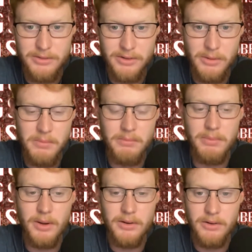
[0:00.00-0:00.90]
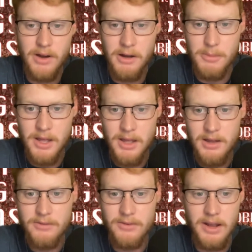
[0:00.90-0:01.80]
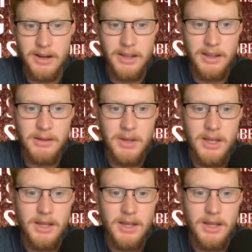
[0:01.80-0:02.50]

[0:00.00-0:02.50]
So bundle up for that game.